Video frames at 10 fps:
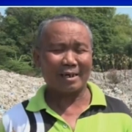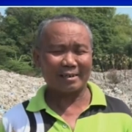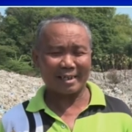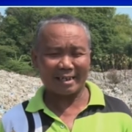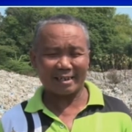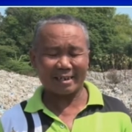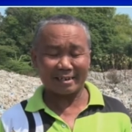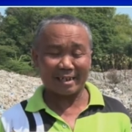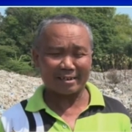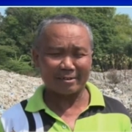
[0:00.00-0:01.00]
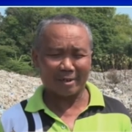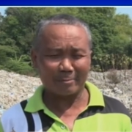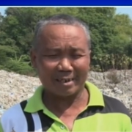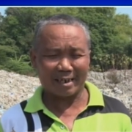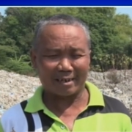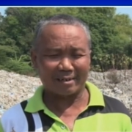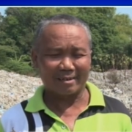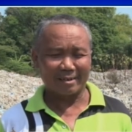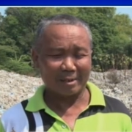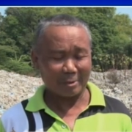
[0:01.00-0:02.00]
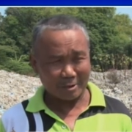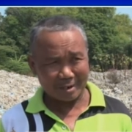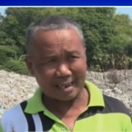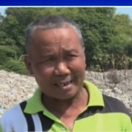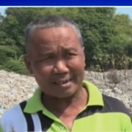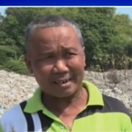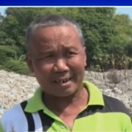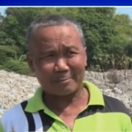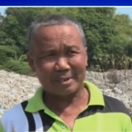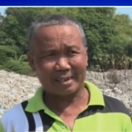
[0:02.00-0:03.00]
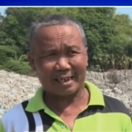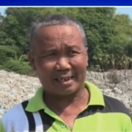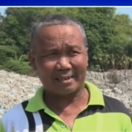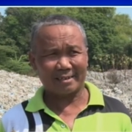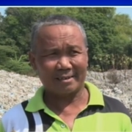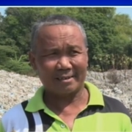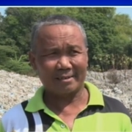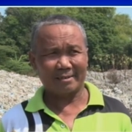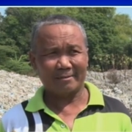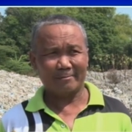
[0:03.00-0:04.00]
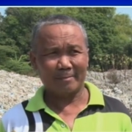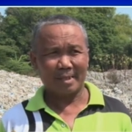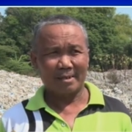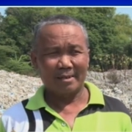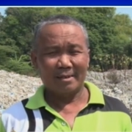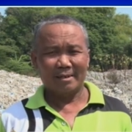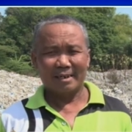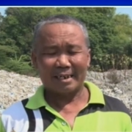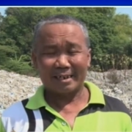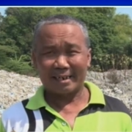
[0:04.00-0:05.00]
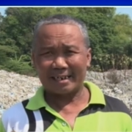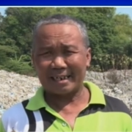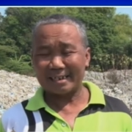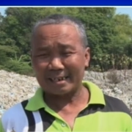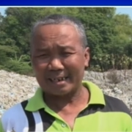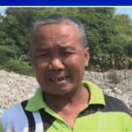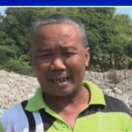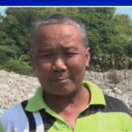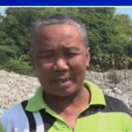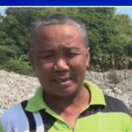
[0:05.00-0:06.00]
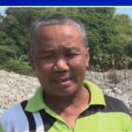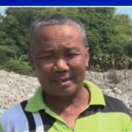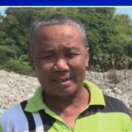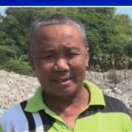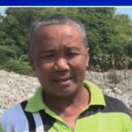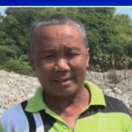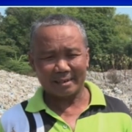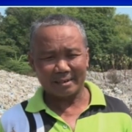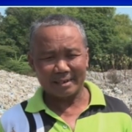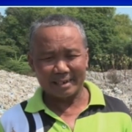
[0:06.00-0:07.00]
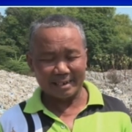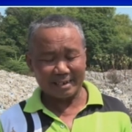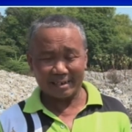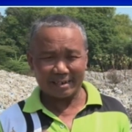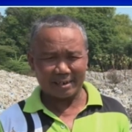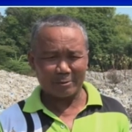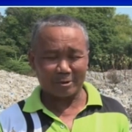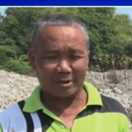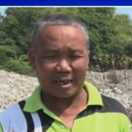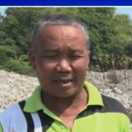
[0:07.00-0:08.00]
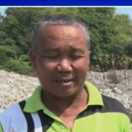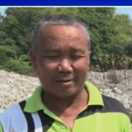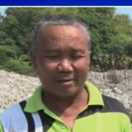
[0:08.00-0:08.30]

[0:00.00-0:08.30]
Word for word: This used to be a poor area. I couldn't even afford to go to school. But with this trash, I could put my three children through school. My oldest is getting a